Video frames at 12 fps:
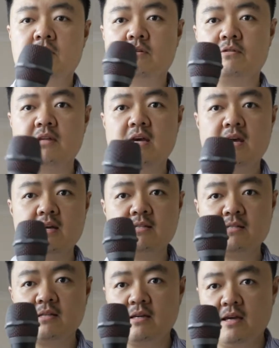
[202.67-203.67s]
So
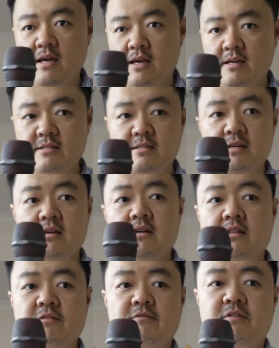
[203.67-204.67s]
this is
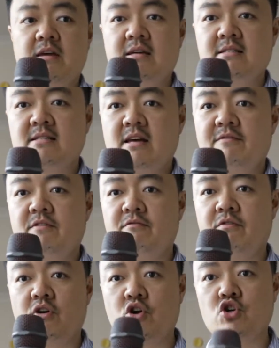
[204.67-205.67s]
the
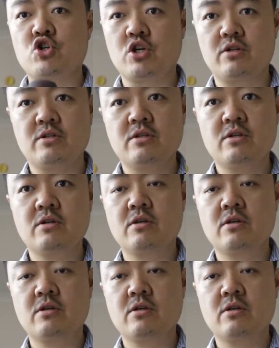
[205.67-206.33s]
V7 version